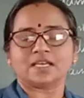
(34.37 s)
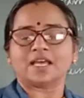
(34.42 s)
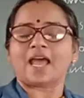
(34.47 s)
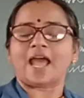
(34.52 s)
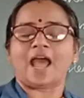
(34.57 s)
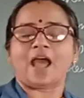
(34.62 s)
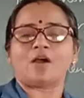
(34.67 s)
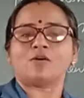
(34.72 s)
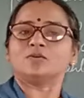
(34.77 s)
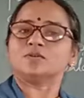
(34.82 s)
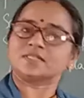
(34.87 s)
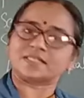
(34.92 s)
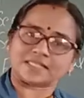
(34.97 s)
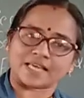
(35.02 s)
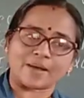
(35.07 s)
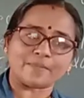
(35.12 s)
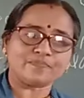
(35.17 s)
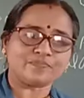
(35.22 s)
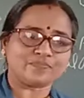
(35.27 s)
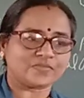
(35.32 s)
have
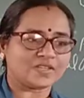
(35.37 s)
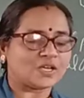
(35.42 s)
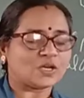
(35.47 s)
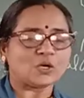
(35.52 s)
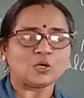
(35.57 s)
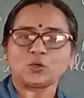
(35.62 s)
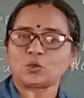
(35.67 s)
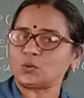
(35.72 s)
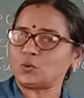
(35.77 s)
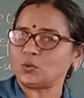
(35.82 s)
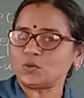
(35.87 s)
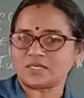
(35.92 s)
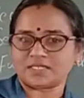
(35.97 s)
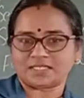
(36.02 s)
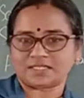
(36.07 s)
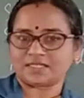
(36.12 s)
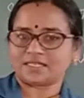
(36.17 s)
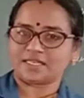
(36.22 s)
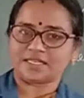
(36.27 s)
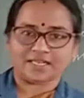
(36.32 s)
some
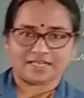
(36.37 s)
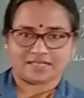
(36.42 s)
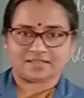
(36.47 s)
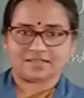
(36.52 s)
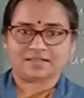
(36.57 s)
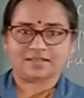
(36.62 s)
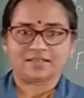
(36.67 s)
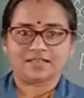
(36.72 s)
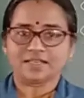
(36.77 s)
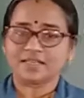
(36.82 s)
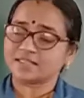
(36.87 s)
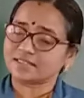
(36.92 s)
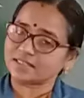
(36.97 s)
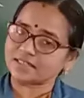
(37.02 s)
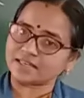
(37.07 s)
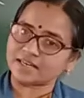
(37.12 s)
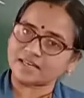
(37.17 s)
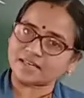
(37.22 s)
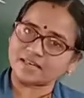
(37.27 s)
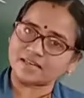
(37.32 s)
rules in it, isn't
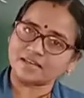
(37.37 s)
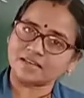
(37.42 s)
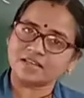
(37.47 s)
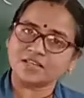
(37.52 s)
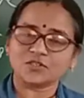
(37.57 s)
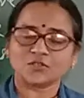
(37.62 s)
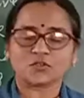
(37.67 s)
it?